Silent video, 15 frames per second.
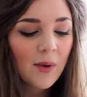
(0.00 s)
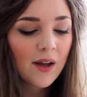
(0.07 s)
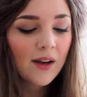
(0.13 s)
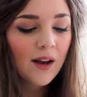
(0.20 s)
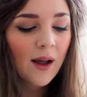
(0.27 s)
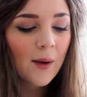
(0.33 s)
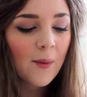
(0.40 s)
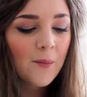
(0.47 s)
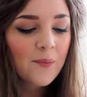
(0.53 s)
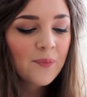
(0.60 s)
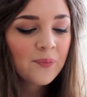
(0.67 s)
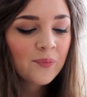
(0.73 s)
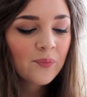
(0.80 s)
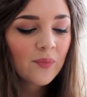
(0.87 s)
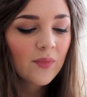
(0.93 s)
But
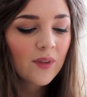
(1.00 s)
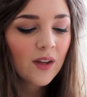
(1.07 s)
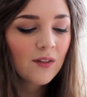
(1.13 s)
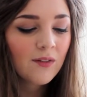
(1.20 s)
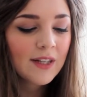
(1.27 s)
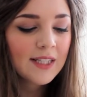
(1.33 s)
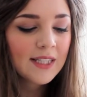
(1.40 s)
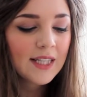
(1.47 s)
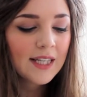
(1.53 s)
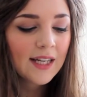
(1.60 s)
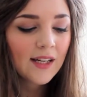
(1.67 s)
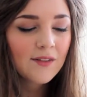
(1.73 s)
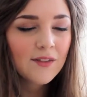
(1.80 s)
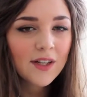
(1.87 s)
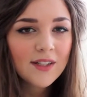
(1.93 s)
I recently
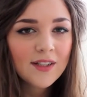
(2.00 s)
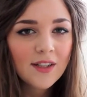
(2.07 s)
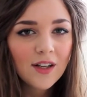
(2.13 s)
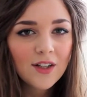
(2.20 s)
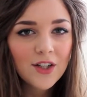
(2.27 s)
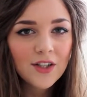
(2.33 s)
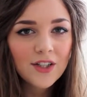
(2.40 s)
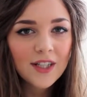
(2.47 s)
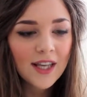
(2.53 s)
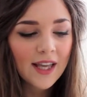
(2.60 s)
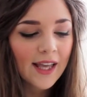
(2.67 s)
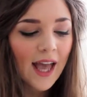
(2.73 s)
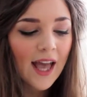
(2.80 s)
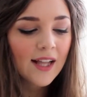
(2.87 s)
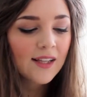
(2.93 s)
kind of started using
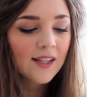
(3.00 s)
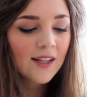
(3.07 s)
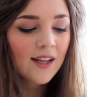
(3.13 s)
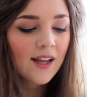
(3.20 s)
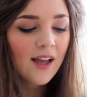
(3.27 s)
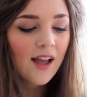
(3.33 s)
it again,